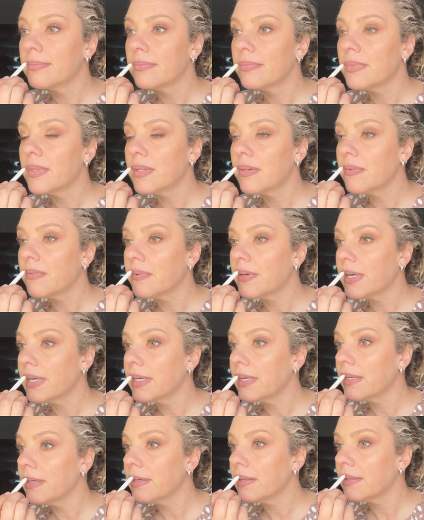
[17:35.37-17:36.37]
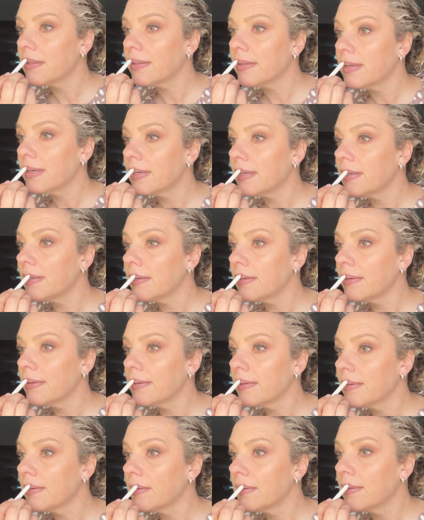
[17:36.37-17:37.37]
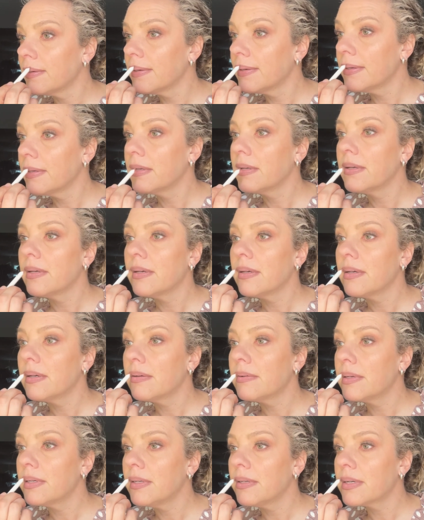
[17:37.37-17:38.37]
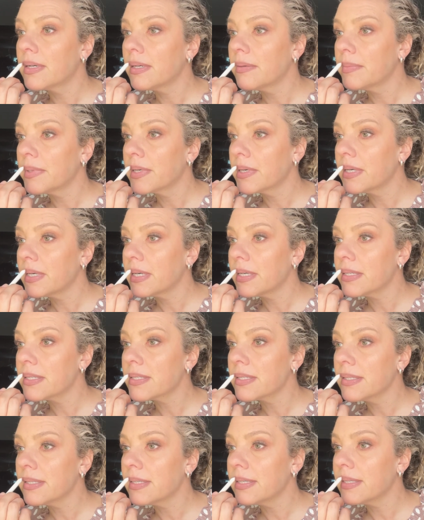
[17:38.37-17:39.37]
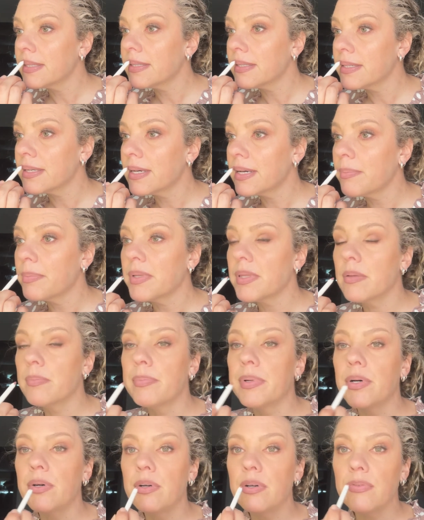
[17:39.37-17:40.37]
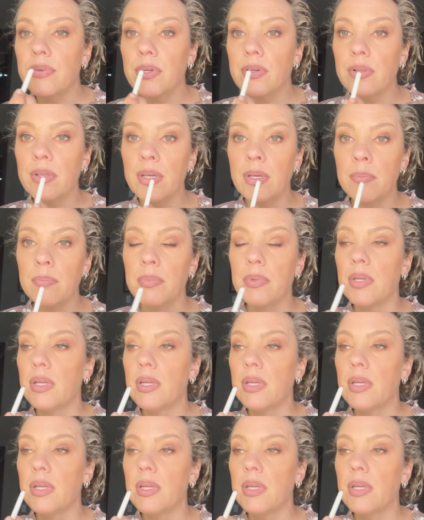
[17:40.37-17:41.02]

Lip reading: defined line. And when you come across at the top at the bow of your lip,